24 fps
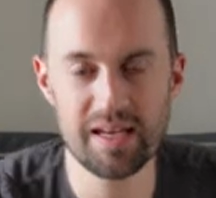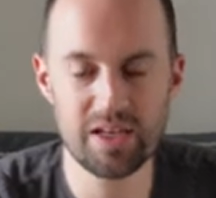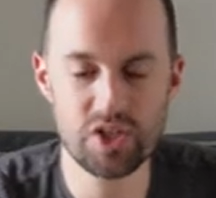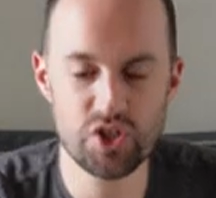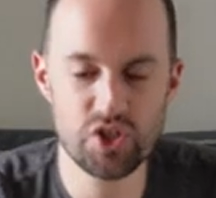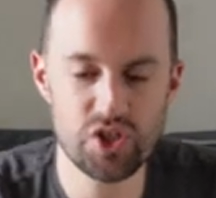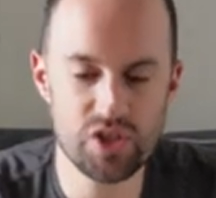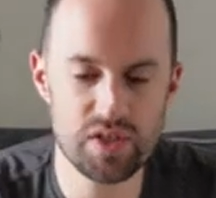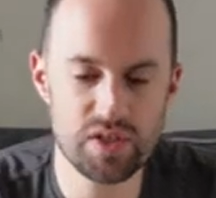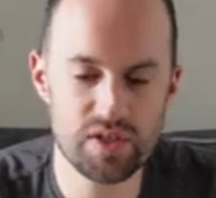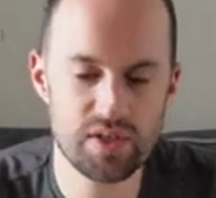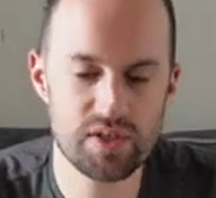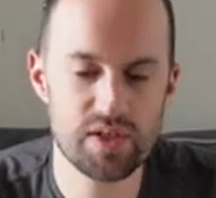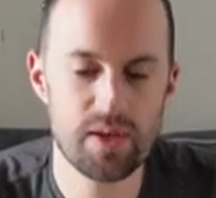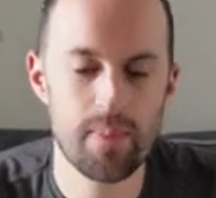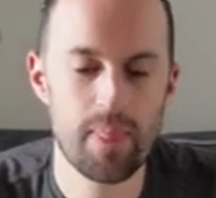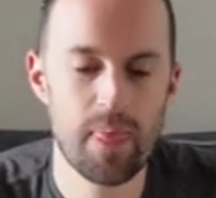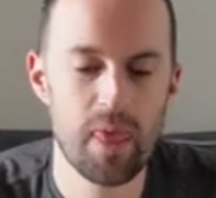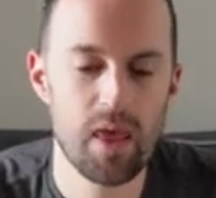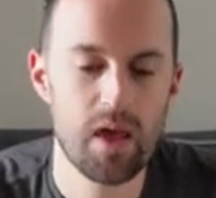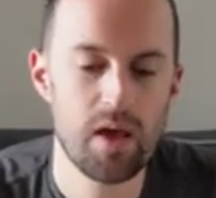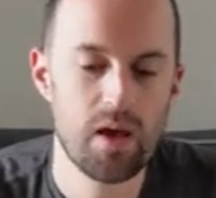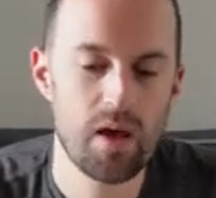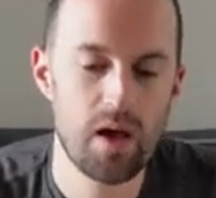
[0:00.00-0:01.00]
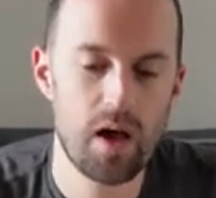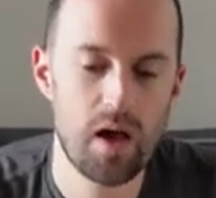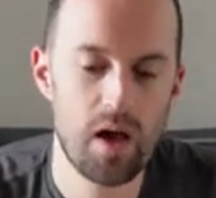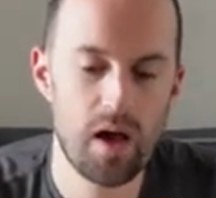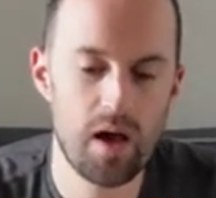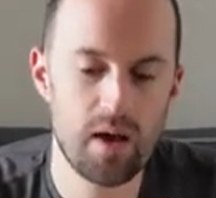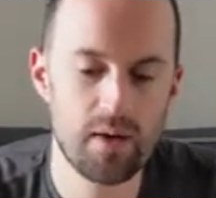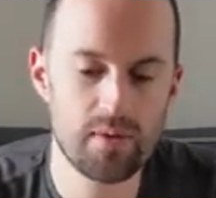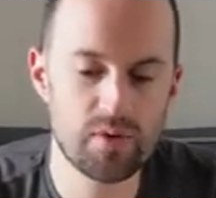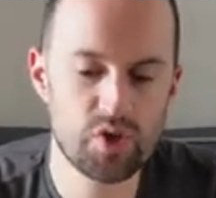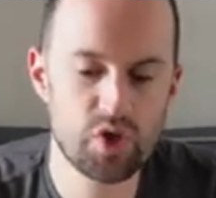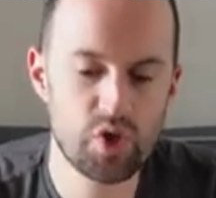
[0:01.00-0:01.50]
inches.
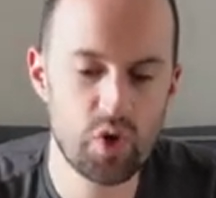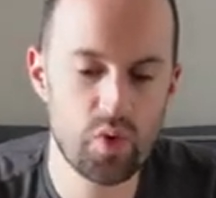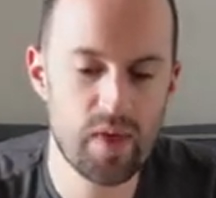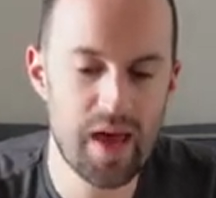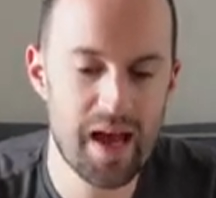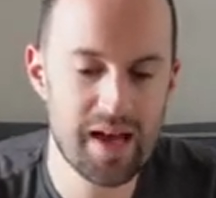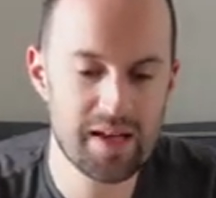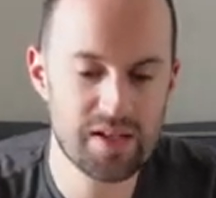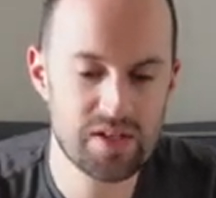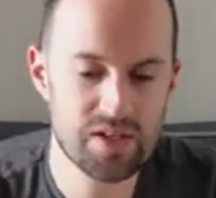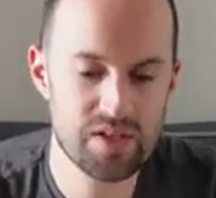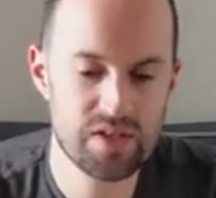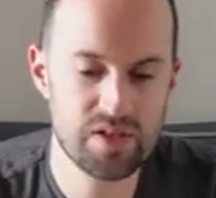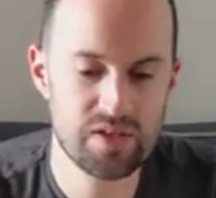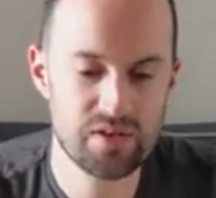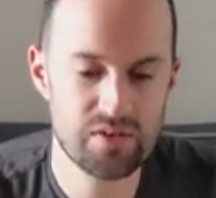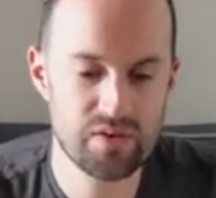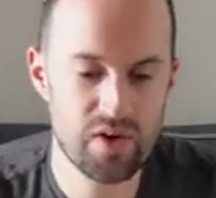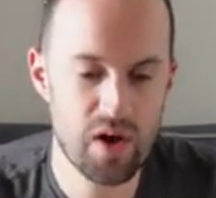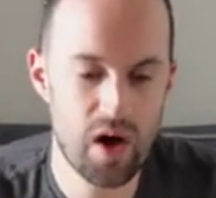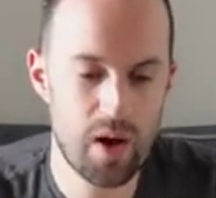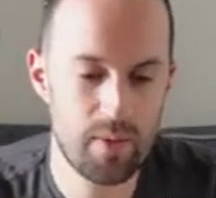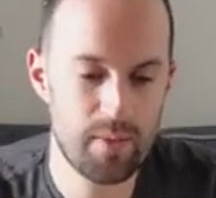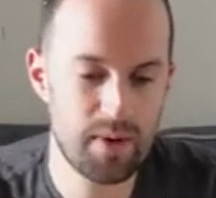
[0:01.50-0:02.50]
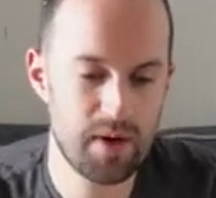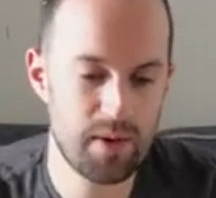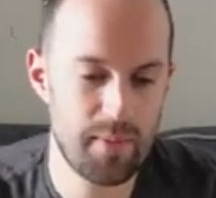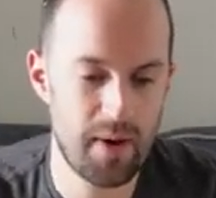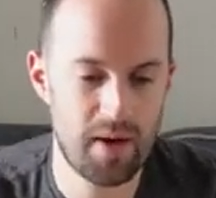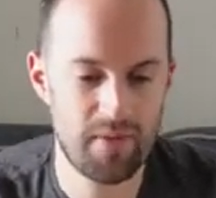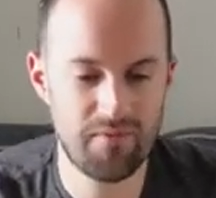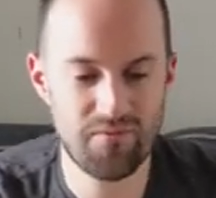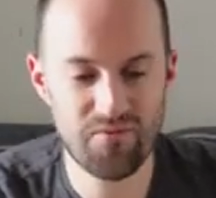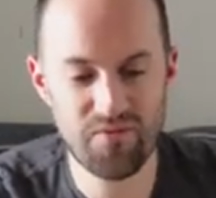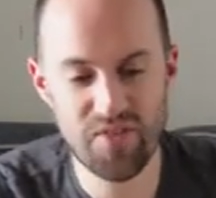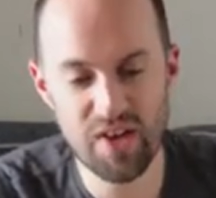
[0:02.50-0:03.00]
So that's common
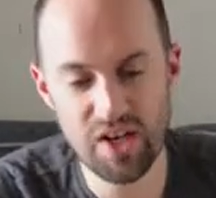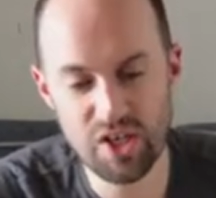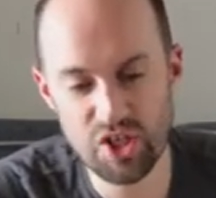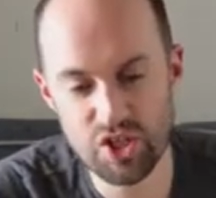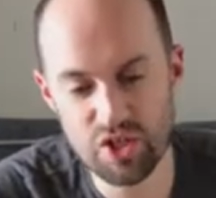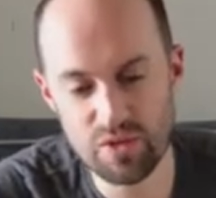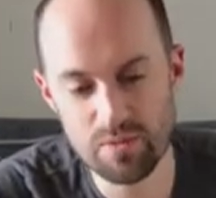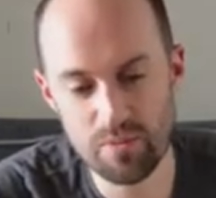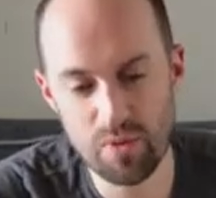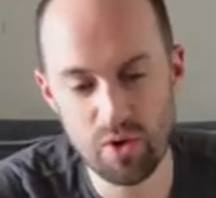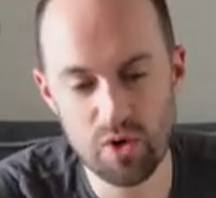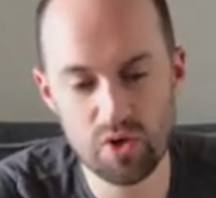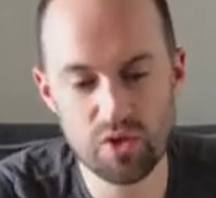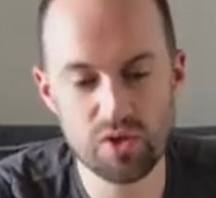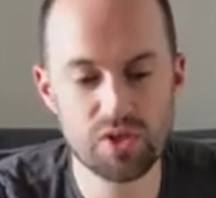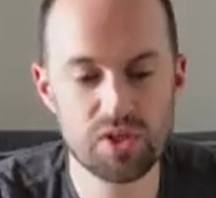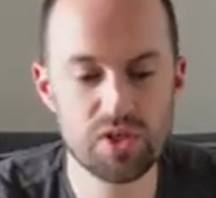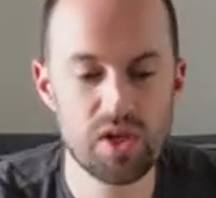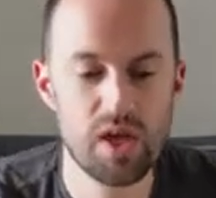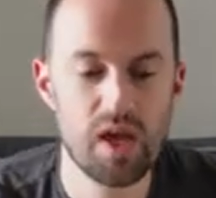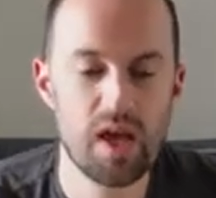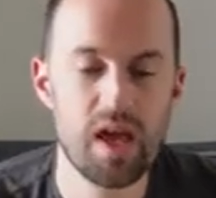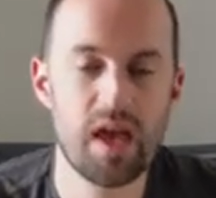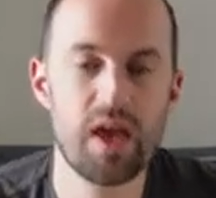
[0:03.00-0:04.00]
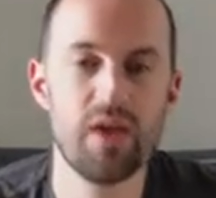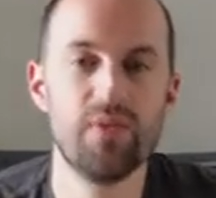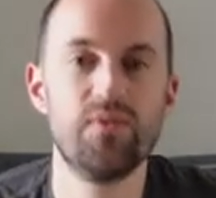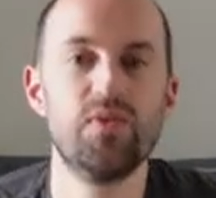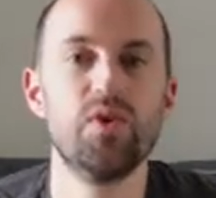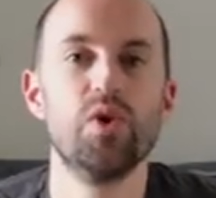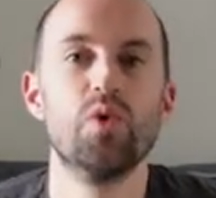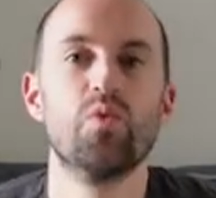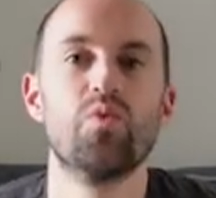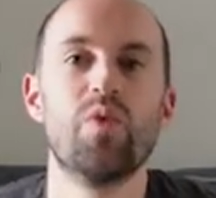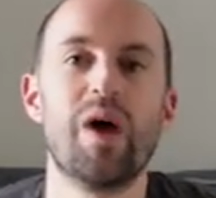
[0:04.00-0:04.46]
among fiction books. If you're